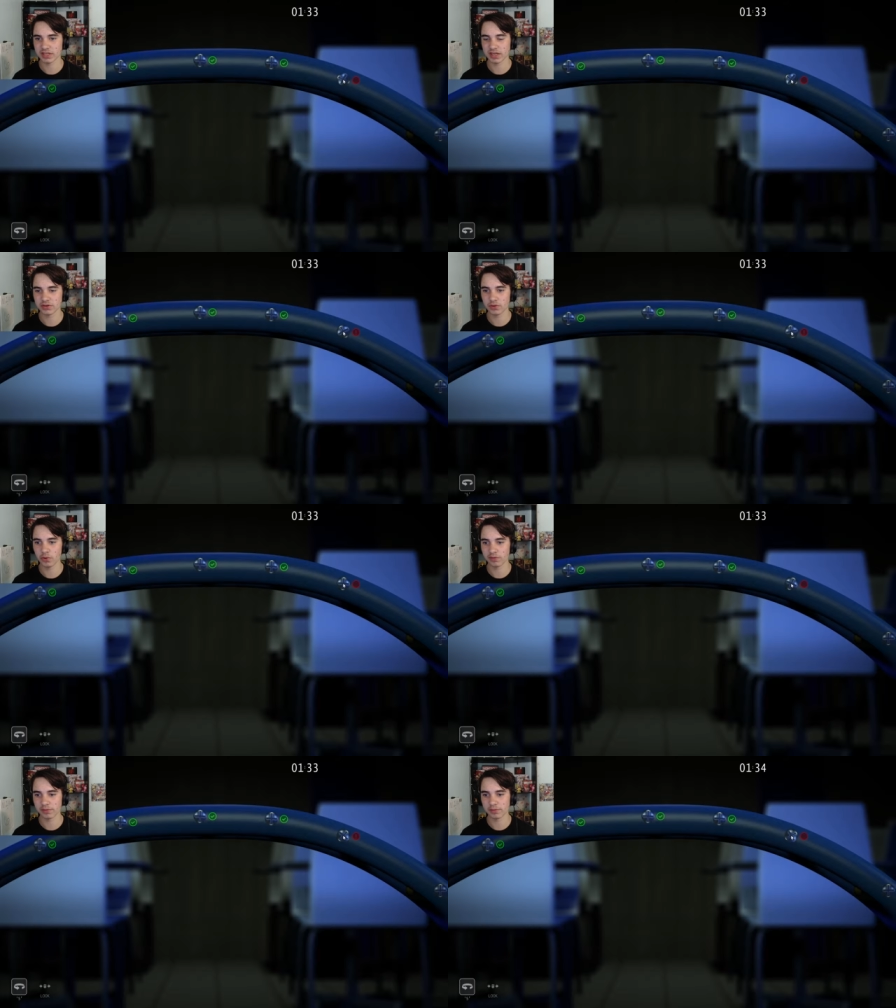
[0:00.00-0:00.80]
I don't know
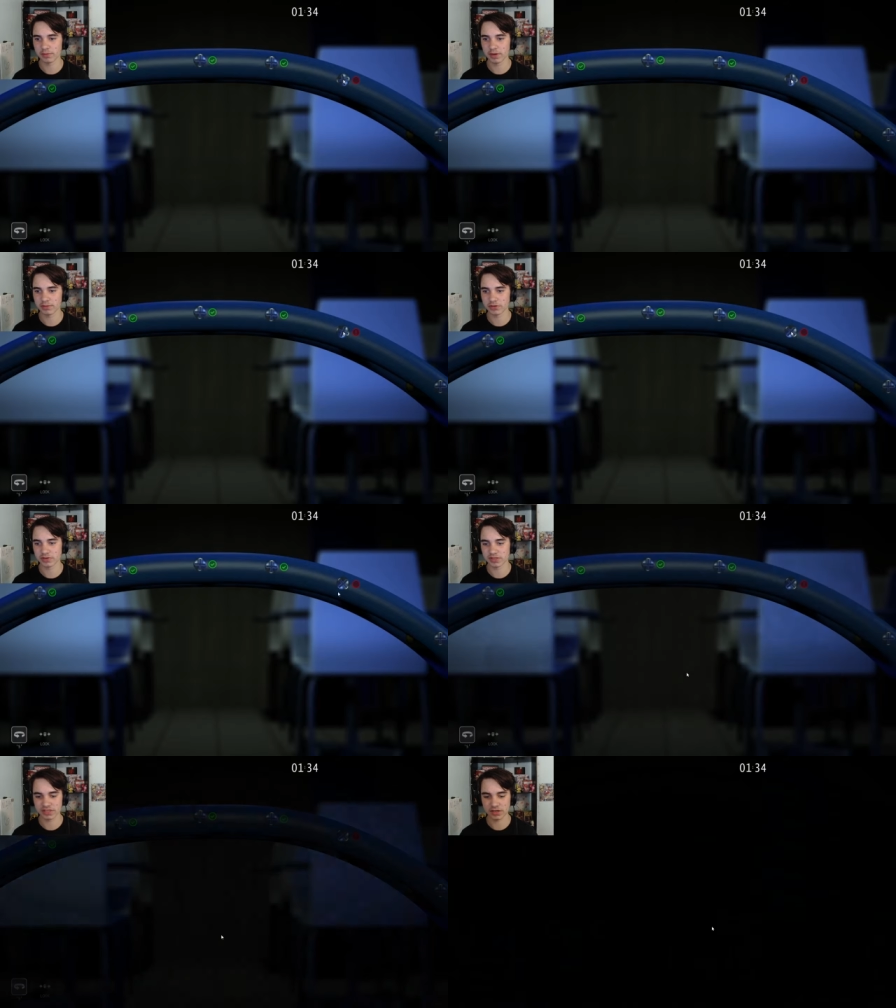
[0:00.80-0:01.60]
if I'm going to be able to do
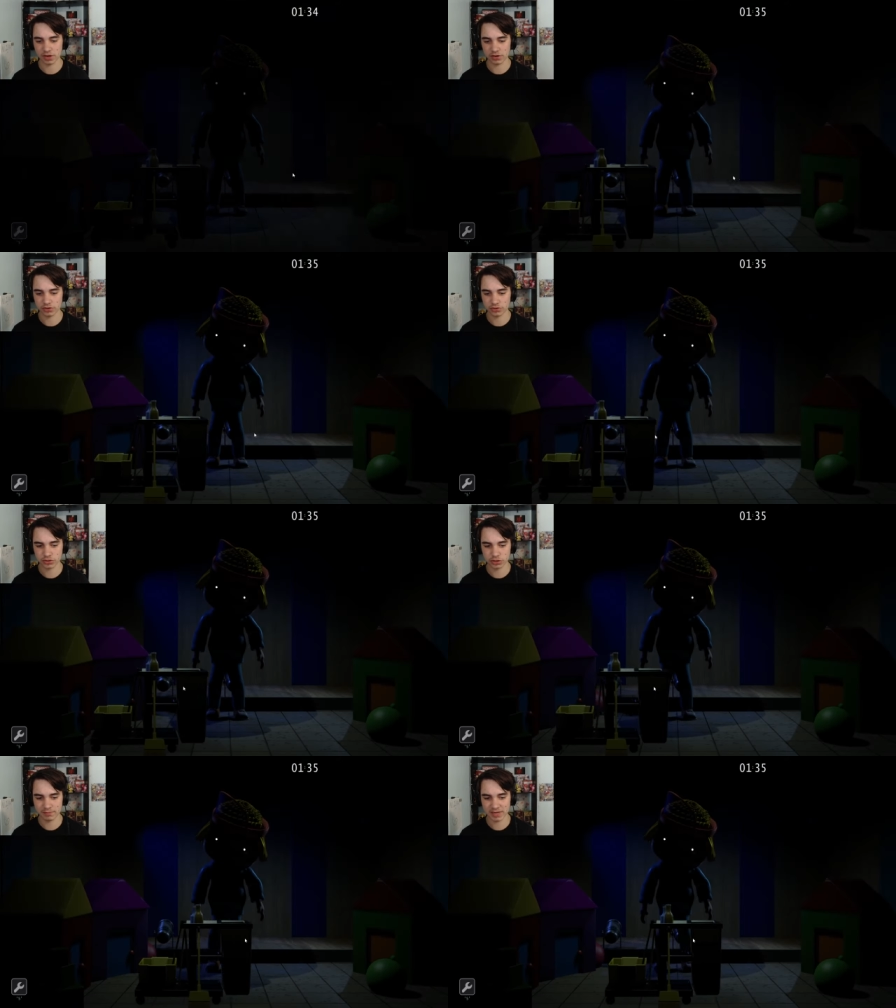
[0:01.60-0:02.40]
this in under
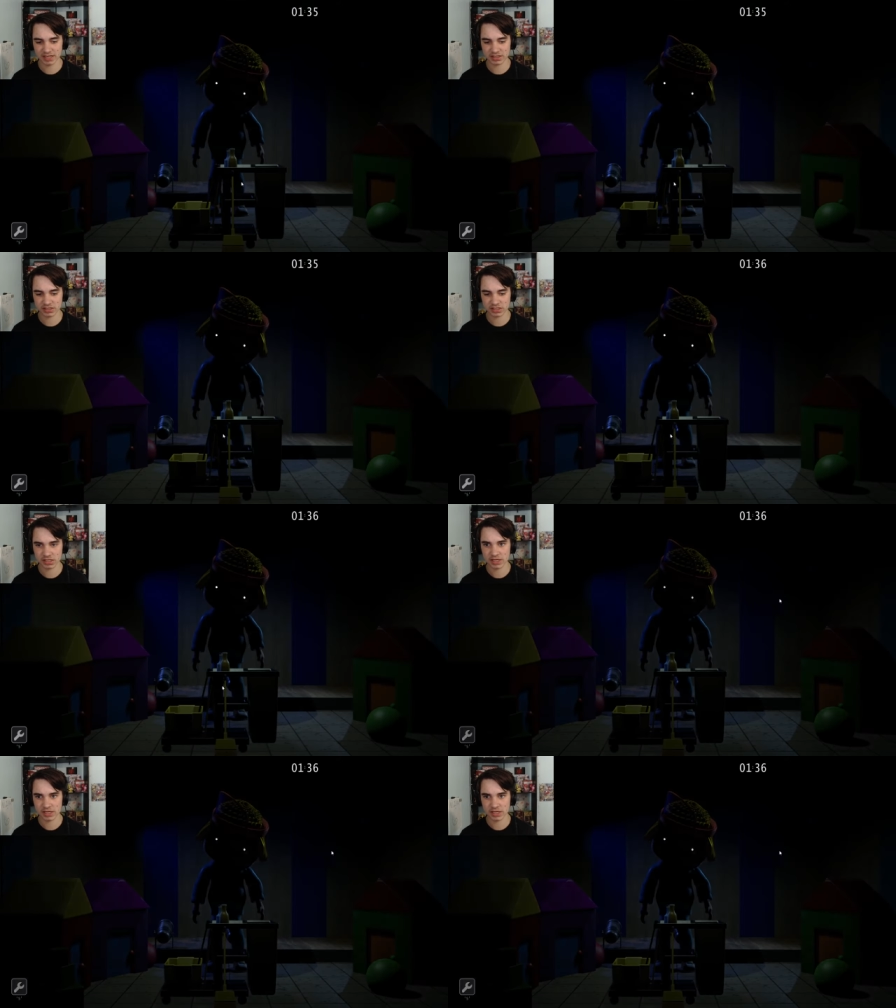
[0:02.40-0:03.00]
two minutes.